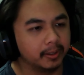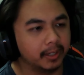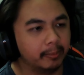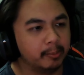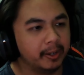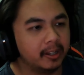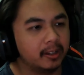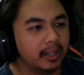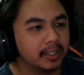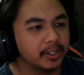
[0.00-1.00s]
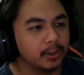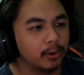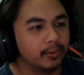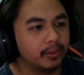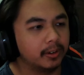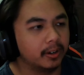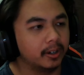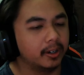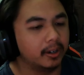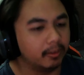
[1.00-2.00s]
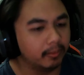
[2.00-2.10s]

I'm gonna be glancing over,